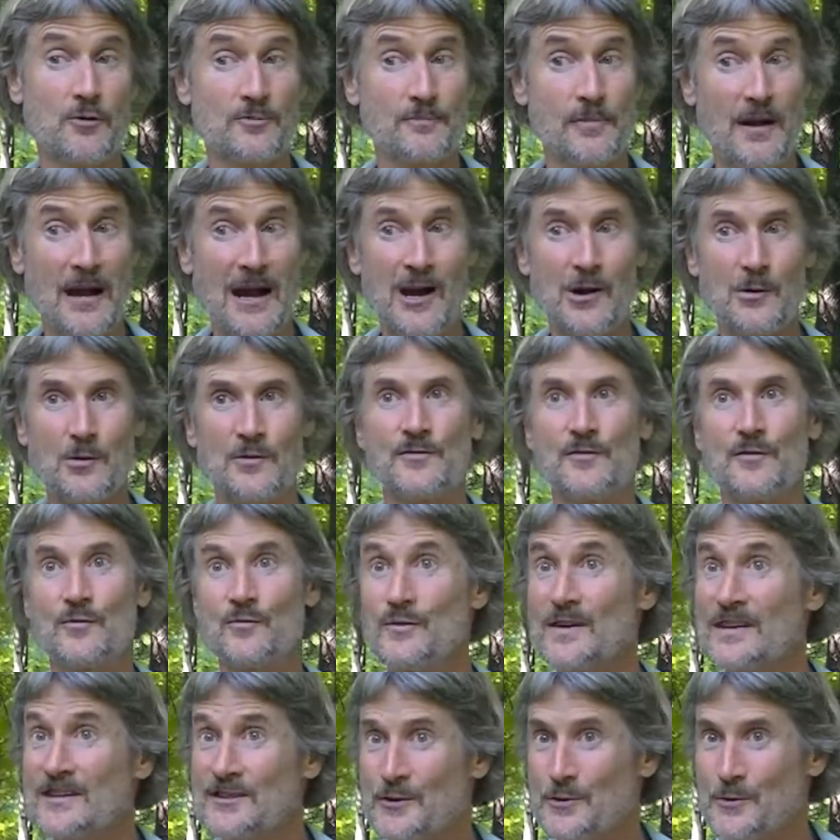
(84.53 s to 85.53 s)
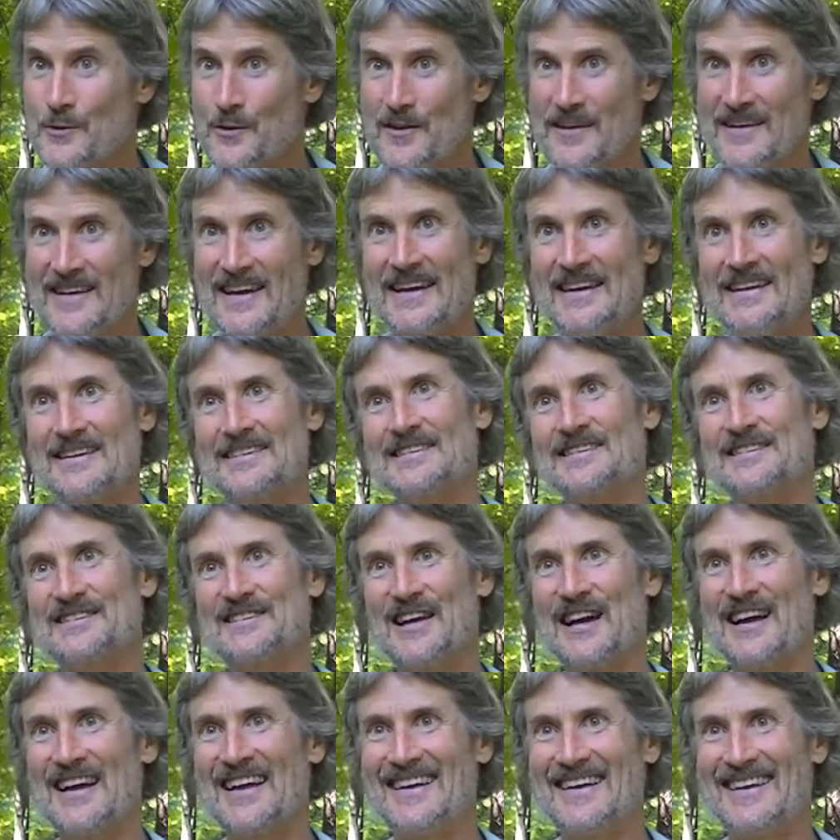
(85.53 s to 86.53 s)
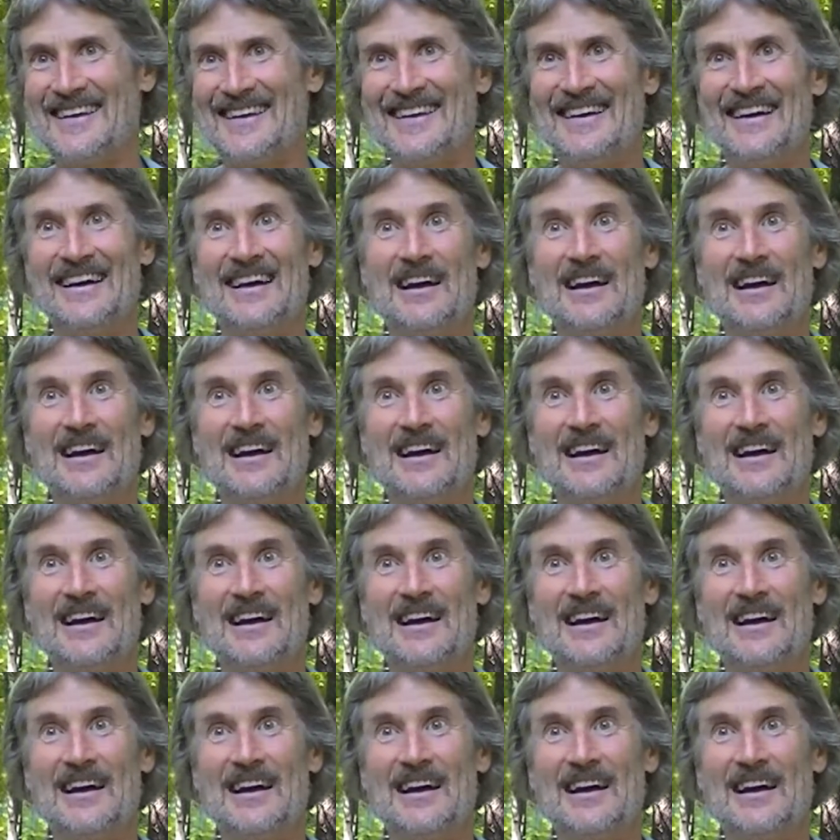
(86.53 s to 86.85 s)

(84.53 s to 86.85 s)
powerful ritual in any society